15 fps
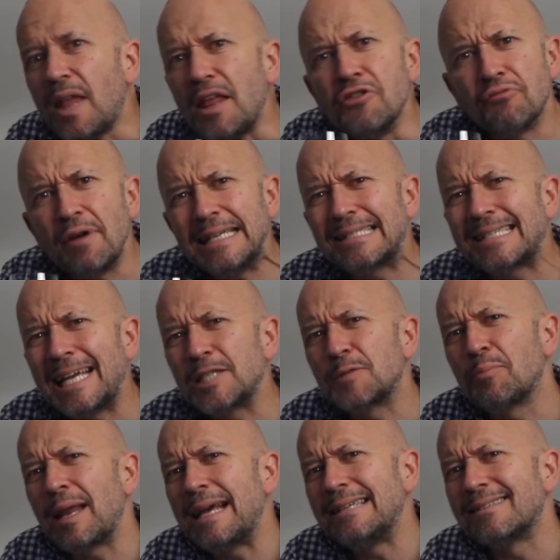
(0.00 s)
The race takes
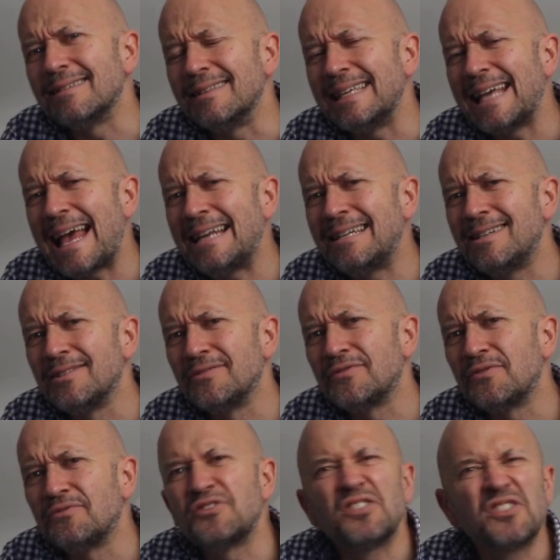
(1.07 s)
place at the end of
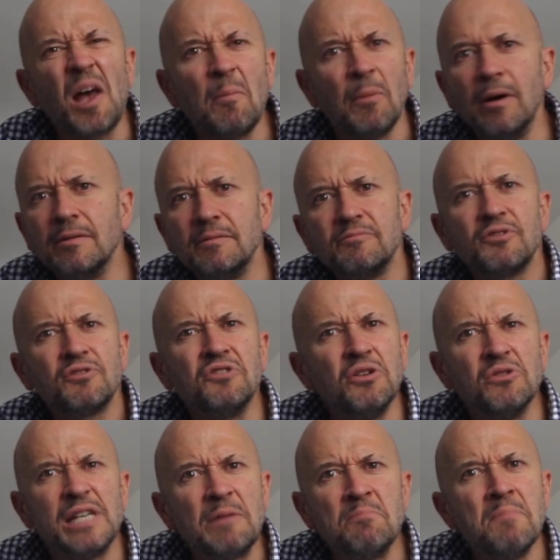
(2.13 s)
summer,
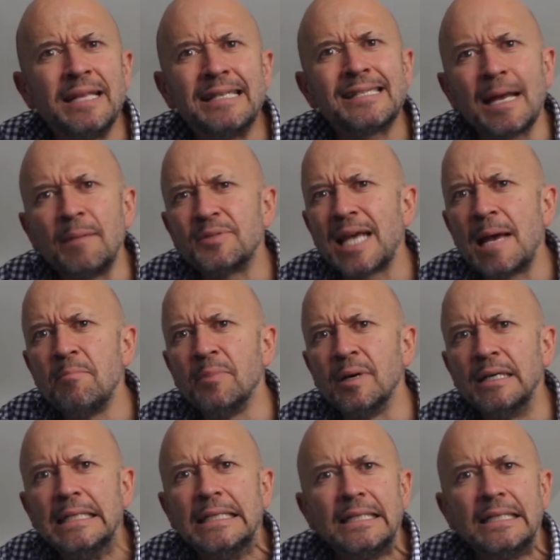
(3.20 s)
usually in mid-September.